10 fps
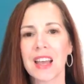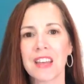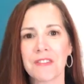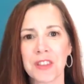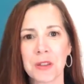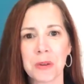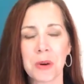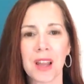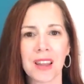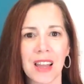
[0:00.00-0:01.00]
If you
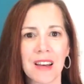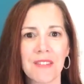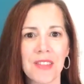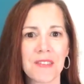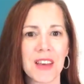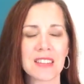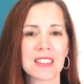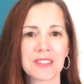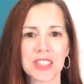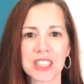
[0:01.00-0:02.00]
love the
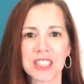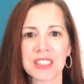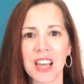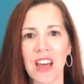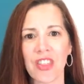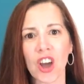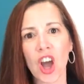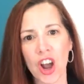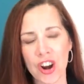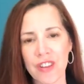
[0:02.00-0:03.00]
festivals and the
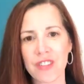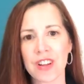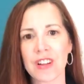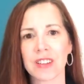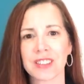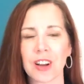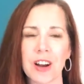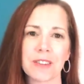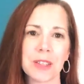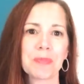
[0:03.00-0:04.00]
carnival,
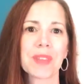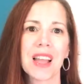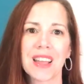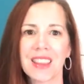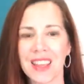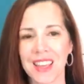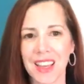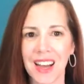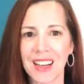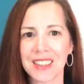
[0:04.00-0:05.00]
the